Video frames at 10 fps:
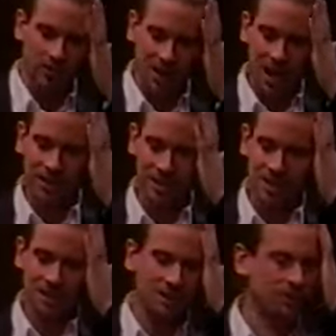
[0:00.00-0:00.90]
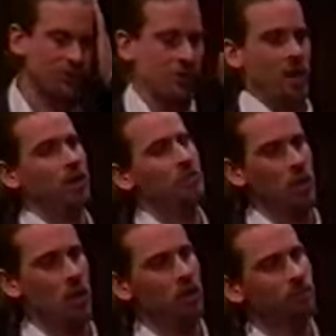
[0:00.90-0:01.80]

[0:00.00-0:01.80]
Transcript: No, Todd doesn't live here anymore.